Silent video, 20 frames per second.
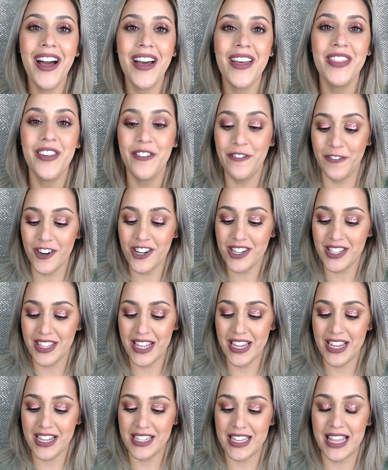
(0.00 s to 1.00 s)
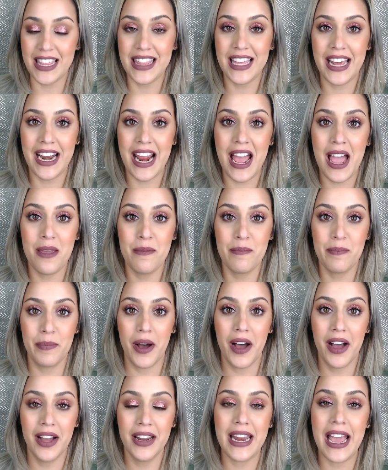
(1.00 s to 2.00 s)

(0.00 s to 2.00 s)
the first things that I bought,